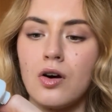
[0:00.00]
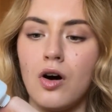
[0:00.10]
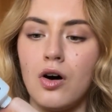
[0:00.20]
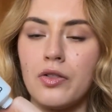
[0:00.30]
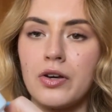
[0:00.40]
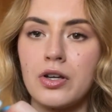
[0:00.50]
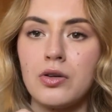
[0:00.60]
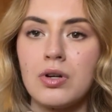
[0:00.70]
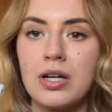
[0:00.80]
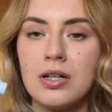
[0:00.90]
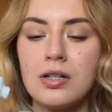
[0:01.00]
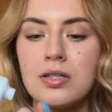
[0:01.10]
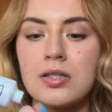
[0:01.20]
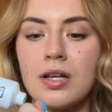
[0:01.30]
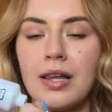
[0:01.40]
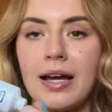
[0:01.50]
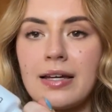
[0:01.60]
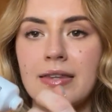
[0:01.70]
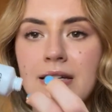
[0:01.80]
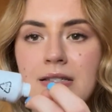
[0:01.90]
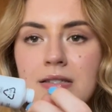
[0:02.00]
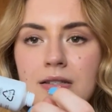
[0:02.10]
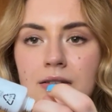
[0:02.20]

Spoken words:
on the cuticles like this,